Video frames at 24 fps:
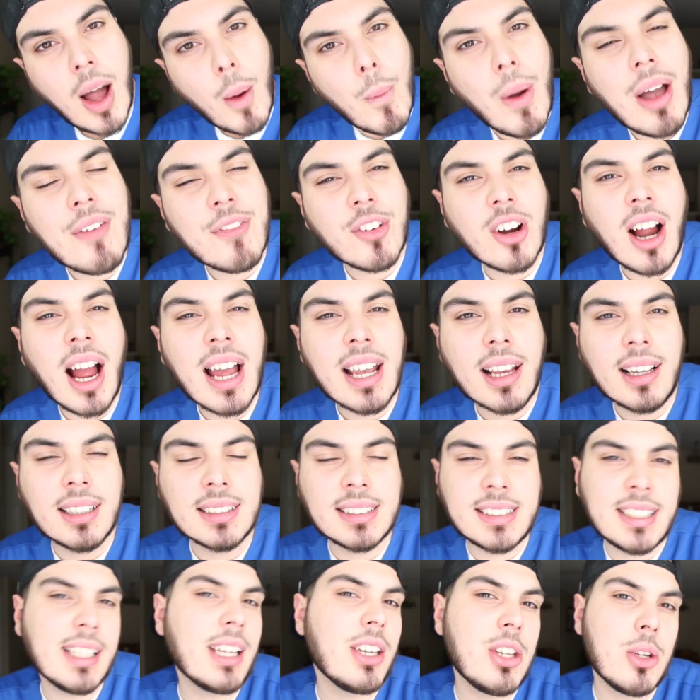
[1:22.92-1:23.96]
However, I
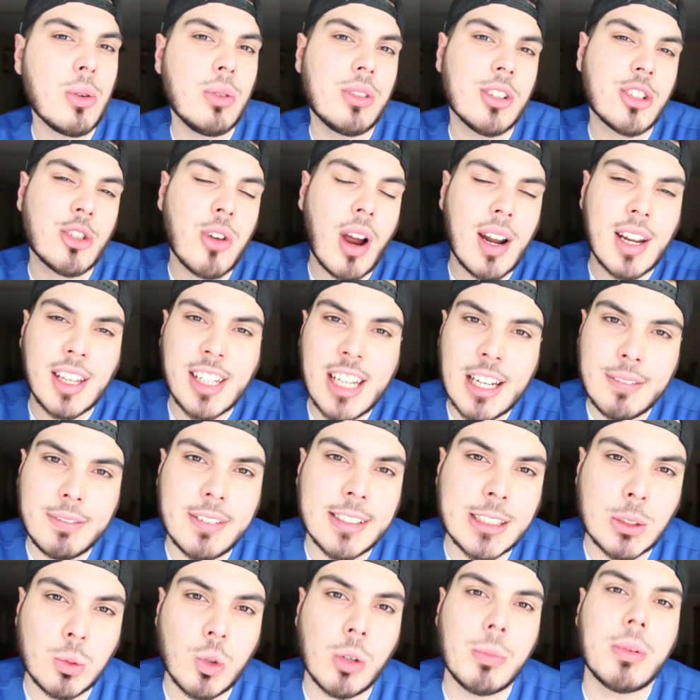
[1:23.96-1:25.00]
continued to try to give
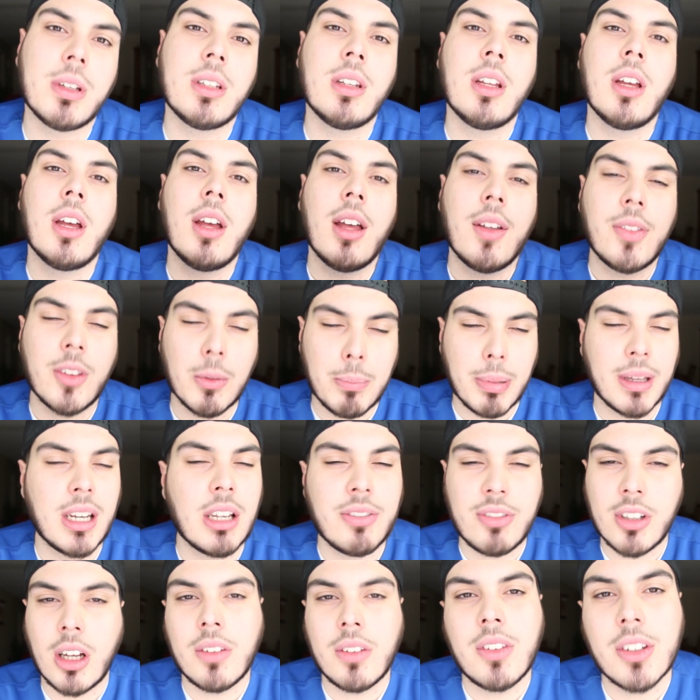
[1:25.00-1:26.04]
this woman the
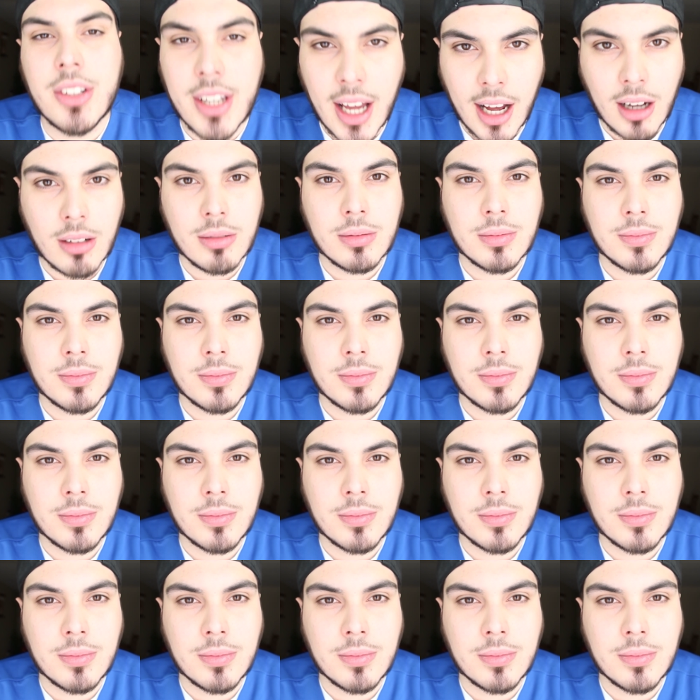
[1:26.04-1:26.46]
benefit of the doubt.